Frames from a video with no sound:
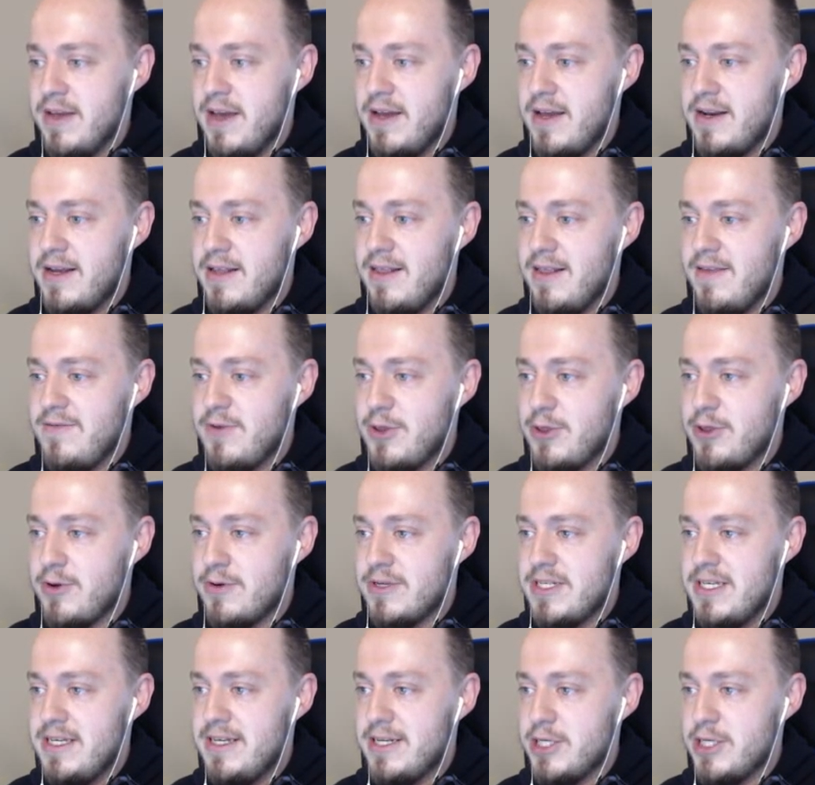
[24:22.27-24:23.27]
And at level
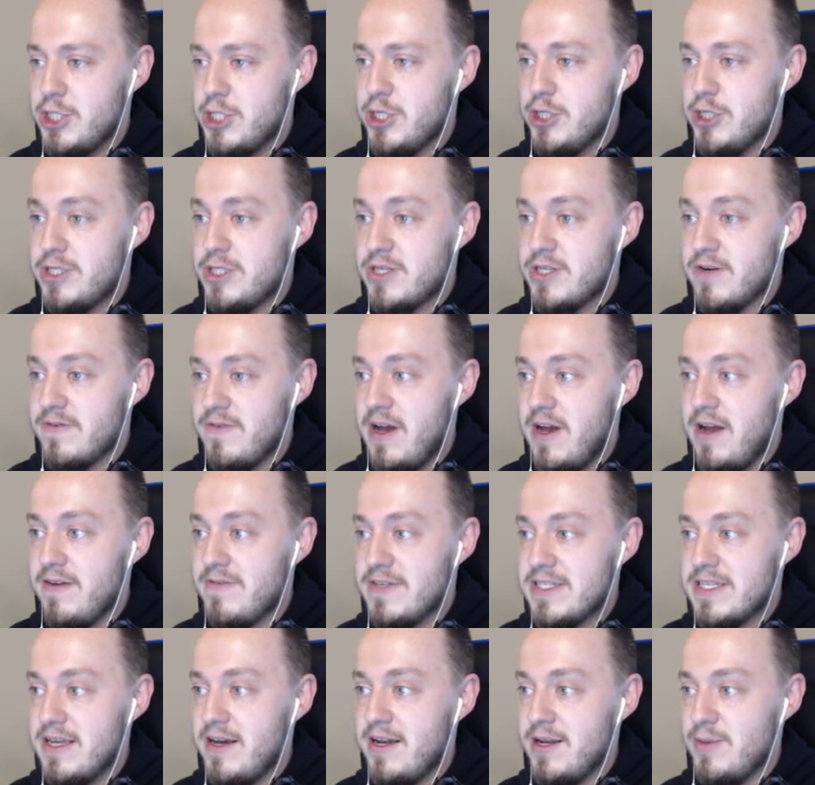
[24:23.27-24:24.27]
13, it should
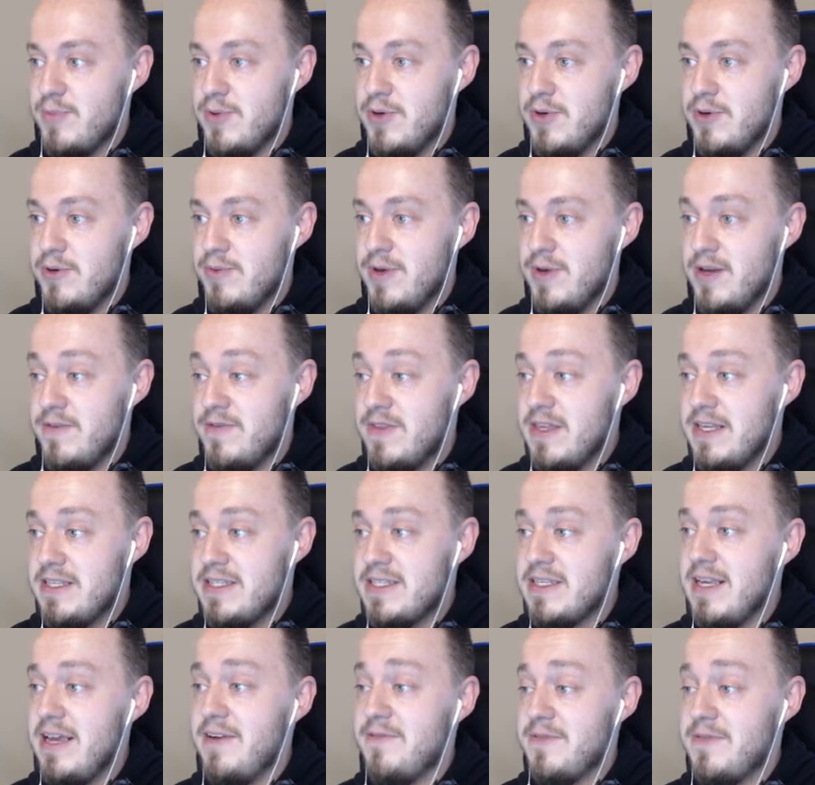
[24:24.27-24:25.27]
survive a Sonic Boom. If
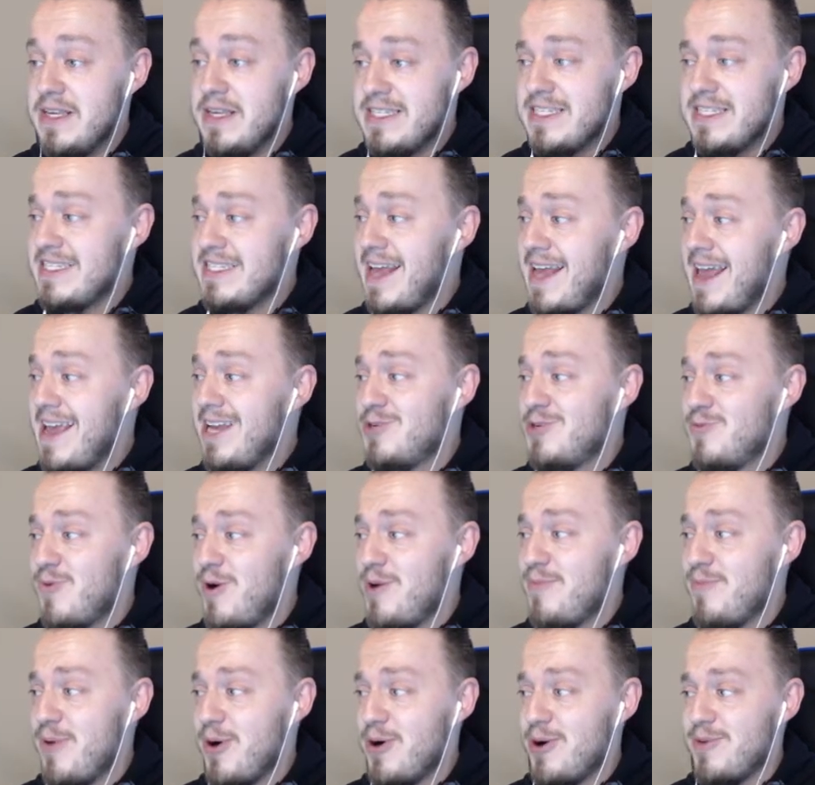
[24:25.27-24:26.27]
this Stage
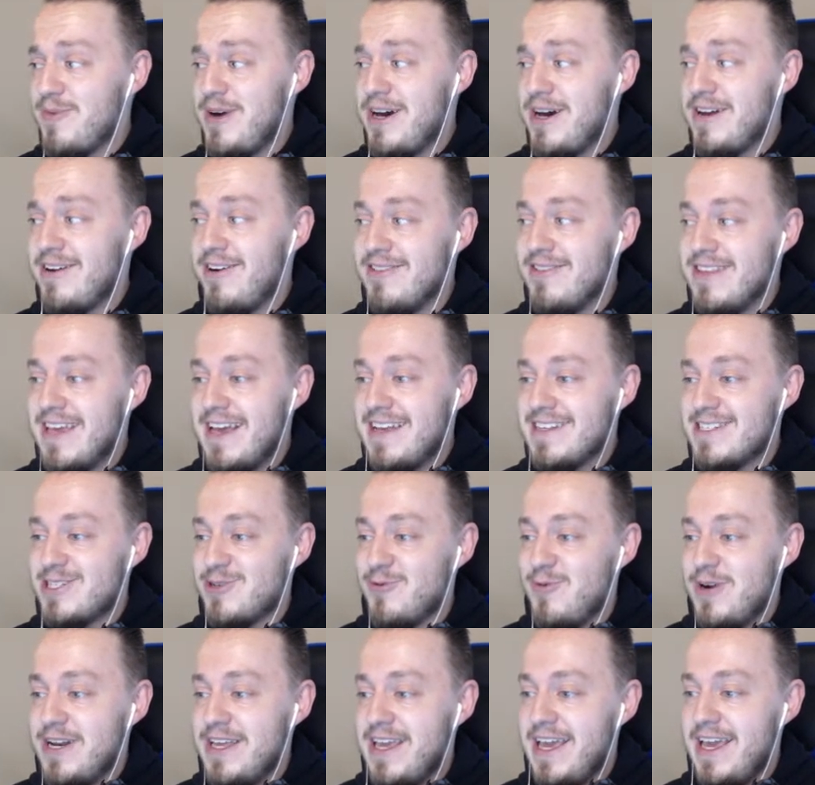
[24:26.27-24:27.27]
1 Pokemon only has
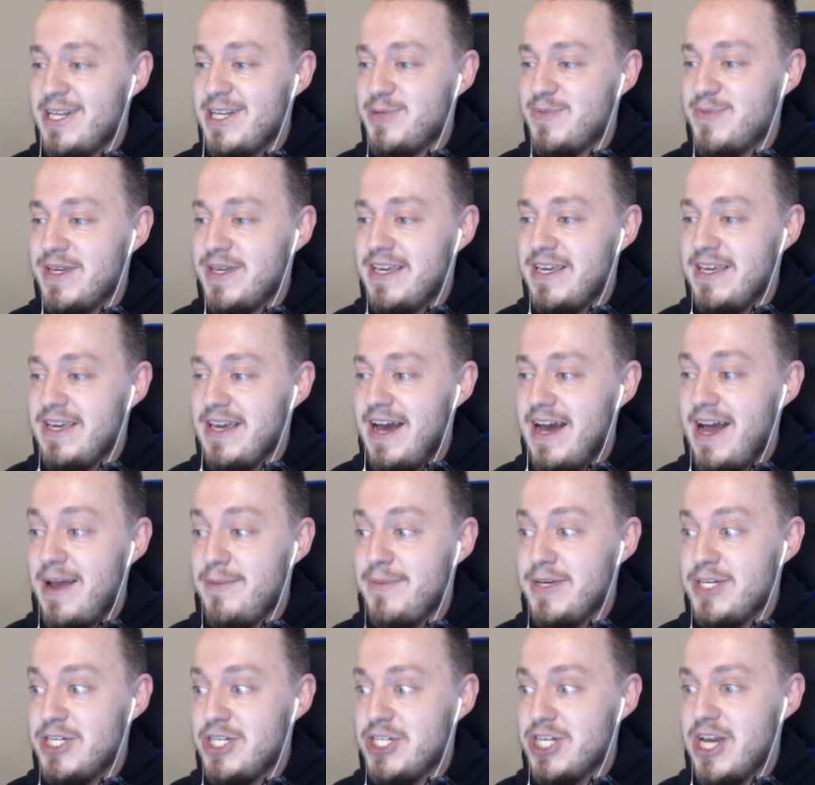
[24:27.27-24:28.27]
20 HP,
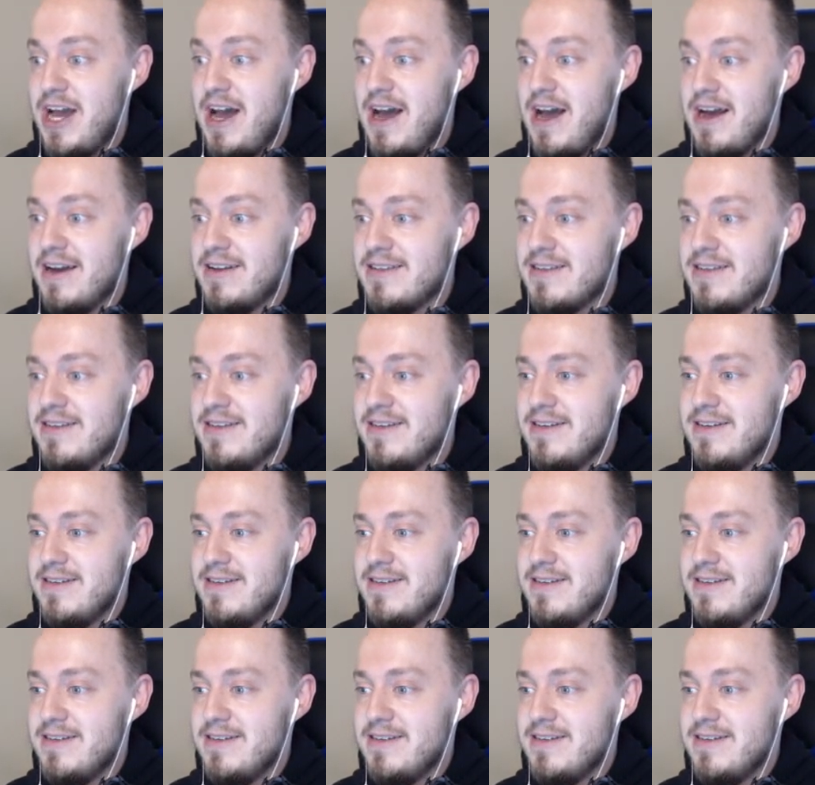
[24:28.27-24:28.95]
I'd be shocked.